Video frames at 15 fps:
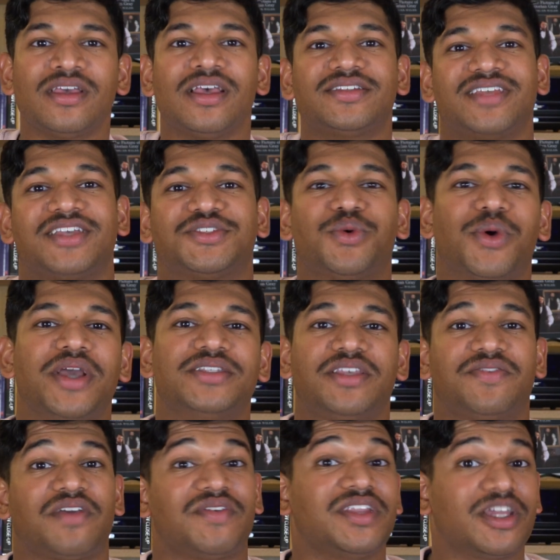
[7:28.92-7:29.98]
So, as always,
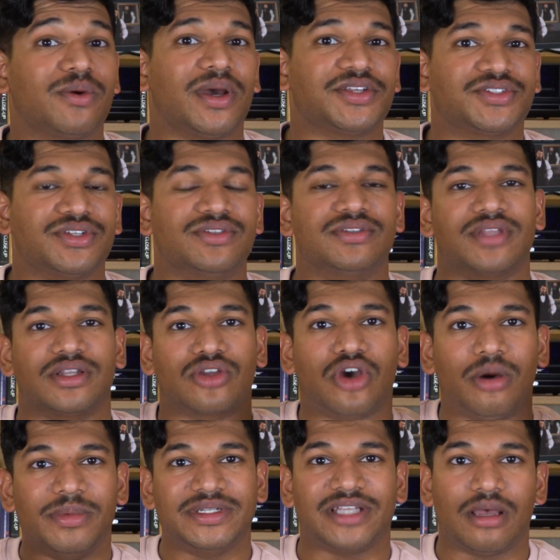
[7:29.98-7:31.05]
if you have any questions, then
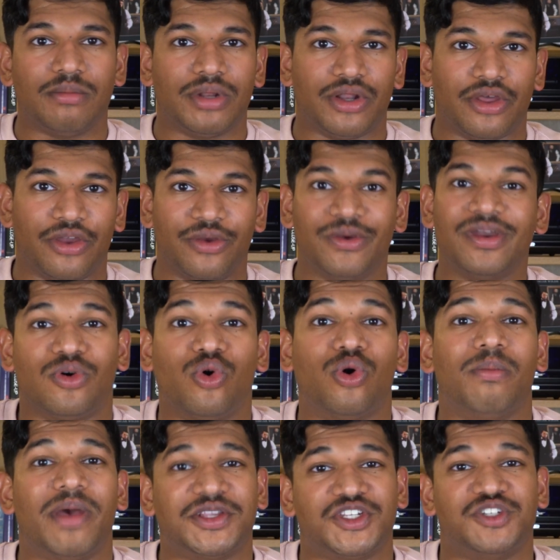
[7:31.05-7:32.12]
comment down below or
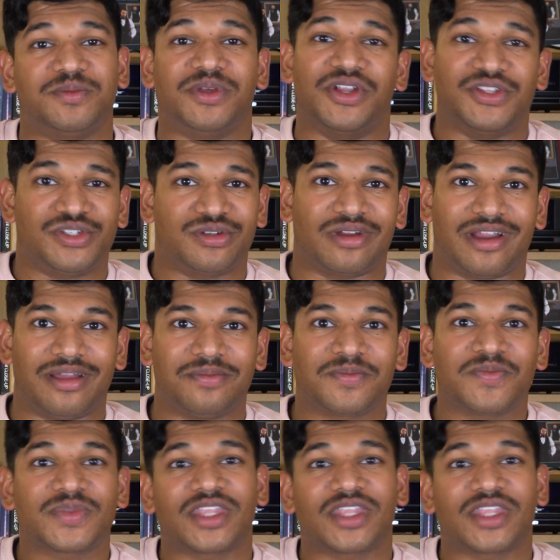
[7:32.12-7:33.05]
message me on Instagram.